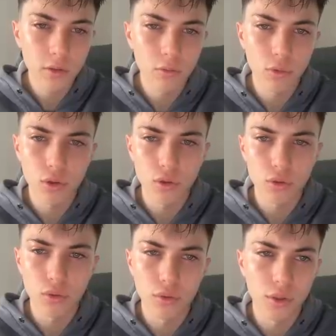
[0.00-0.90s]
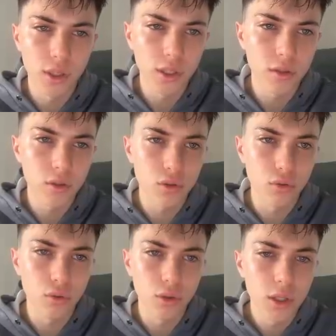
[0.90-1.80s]
what you need
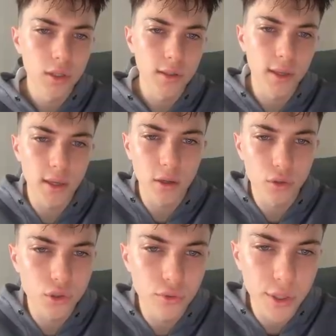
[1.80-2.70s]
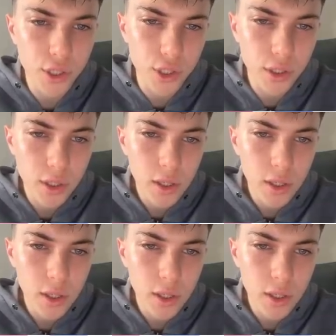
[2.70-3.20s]
to take in consideration.